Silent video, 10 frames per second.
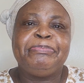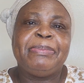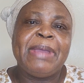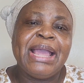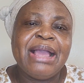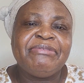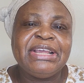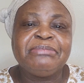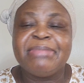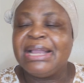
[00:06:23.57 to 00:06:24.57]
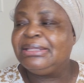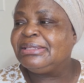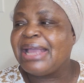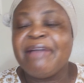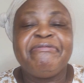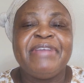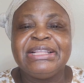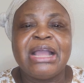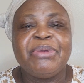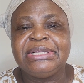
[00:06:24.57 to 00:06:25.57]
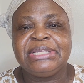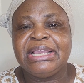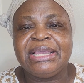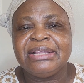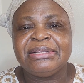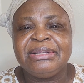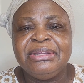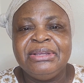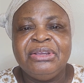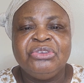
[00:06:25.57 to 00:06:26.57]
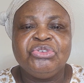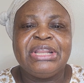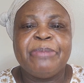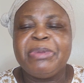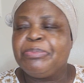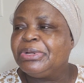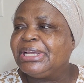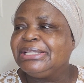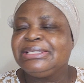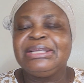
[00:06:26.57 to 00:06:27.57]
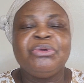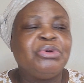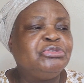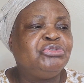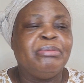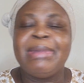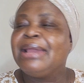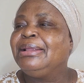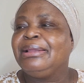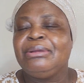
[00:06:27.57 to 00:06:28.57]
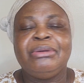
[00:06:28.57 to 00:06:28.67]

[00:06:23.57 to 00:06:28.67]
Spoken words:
Perhaps that might affect our thinking, so that people that still want to marry,